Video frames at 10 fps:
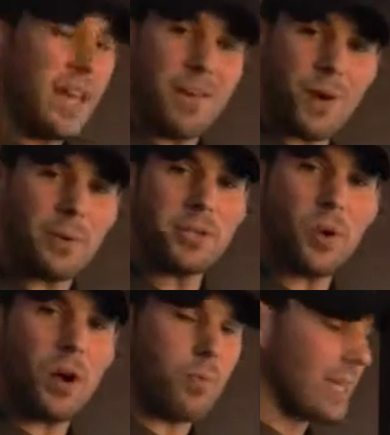If I were to
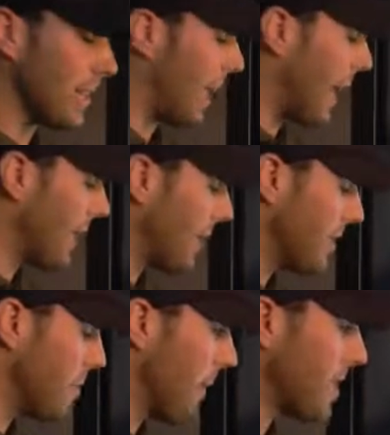draw a red line in
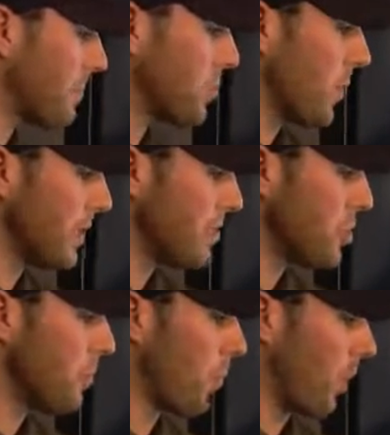the space between these
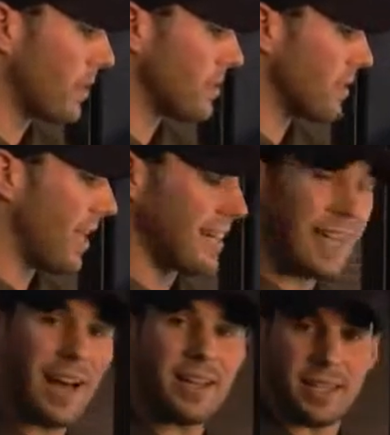2 points and
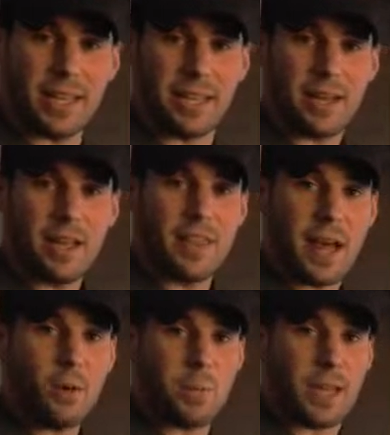calculate it, that would